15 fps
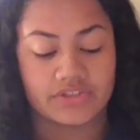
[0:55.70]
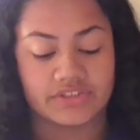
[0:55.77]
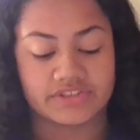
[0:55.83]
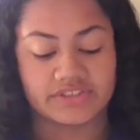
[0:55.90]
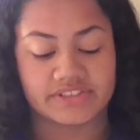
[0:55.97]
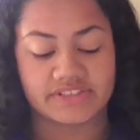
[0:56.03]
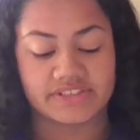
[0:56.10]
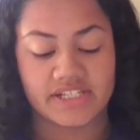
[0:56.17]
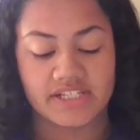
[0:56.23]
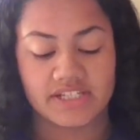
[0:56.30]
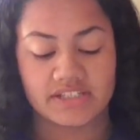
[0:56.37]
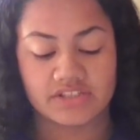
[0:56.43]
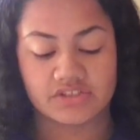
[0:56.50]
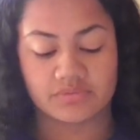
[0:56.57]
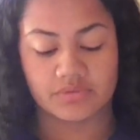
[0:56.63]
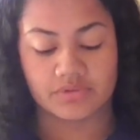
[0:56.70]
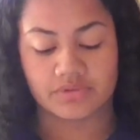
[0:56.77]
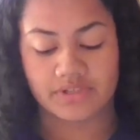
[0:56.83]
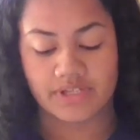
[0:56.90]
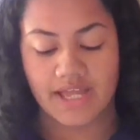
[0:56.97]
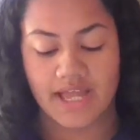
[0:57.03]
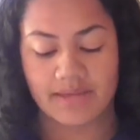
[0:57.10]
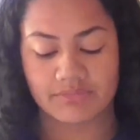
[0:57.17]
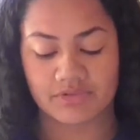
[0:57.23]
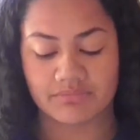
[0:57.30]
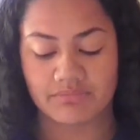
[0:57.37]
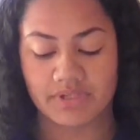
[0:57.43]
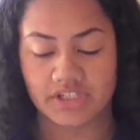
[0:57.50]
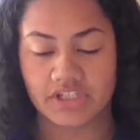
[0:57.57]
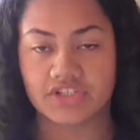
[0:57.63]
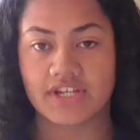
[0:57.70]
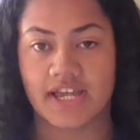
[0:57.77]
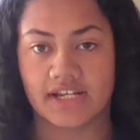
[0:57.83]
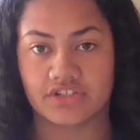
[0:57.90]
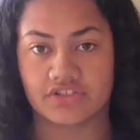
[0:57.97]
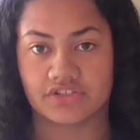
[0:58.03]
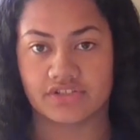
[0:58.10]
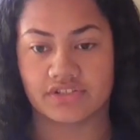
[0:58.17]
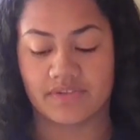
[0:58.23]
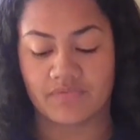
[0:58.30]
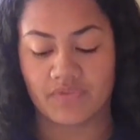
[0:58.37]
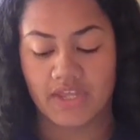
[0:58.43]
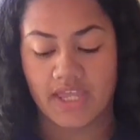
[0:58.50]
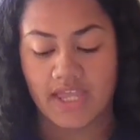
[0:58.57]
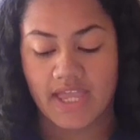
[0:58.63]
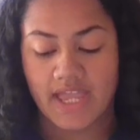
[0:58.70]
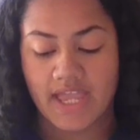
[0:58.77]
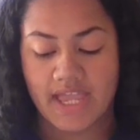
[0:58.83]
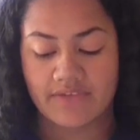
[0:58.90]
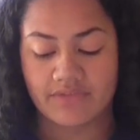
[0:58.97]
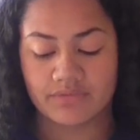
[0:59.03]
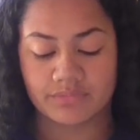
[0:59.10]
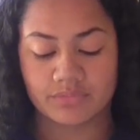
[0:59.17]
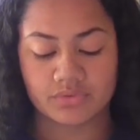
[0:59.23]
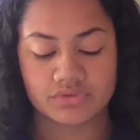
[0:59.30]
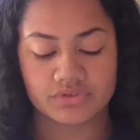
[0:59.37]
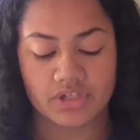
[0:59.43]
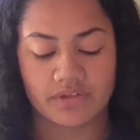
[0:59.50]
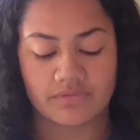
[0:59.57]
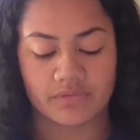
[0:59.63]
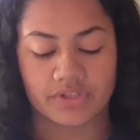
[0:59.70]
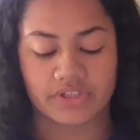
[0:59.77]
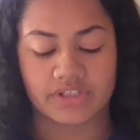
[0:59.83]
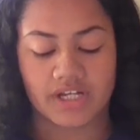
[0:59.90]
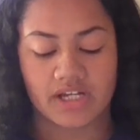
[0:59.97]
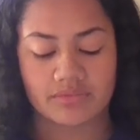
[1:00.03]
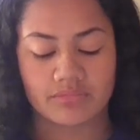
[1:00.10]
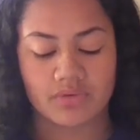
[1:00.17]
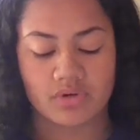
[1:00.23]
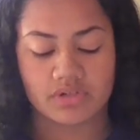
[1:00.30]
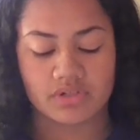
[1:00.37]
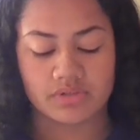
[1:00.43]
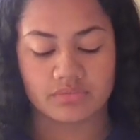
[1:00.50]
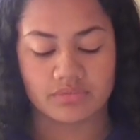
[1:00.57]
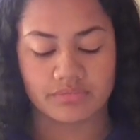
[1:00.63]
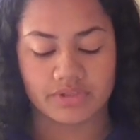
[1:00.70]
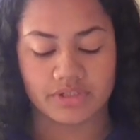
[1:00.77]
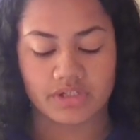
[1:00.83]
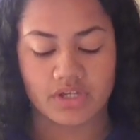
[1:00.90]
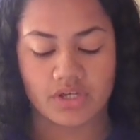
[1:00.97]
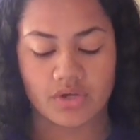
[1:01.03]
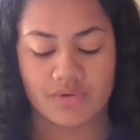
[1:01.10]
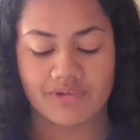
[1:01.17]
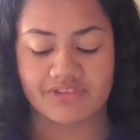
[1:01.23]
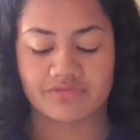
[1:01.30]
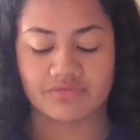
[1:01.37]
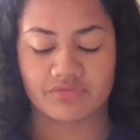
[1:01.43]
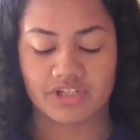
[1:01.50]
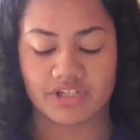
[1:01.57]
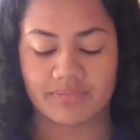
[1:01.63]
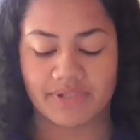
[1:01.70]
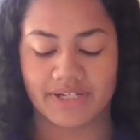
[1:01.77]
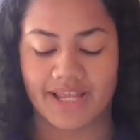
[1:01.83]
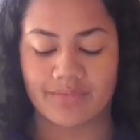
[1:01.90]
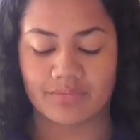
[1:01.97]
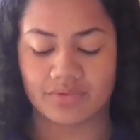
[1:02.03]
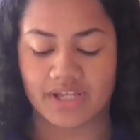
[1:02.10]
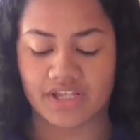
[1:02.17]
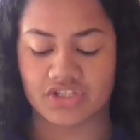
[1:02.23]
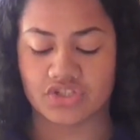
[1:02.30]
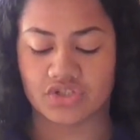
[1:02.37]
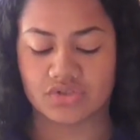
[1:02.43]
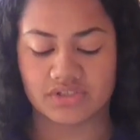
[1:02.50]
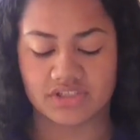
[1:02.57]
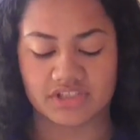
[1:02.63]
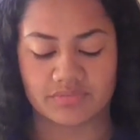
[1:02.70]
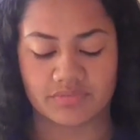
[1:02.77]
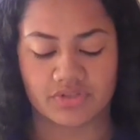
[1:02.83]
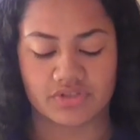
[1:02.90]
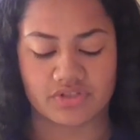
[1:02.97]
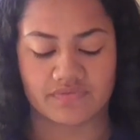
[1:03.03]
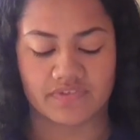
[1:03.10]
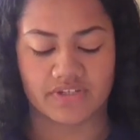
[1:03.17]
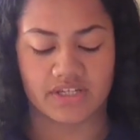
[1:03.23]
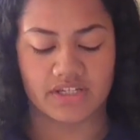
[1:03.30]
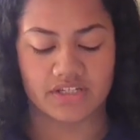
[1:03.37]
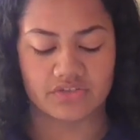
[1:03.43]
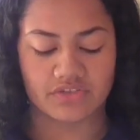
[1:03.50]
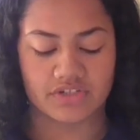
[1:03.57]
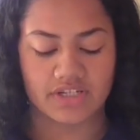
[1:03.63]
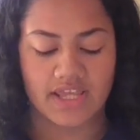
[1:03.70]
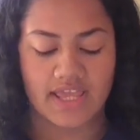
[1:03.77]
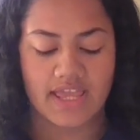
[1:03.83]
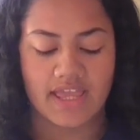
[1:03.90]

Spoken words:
To succeed in this world comes with many challenges, even more so for a young Māori woman who has already been labelled as useless because of ignorant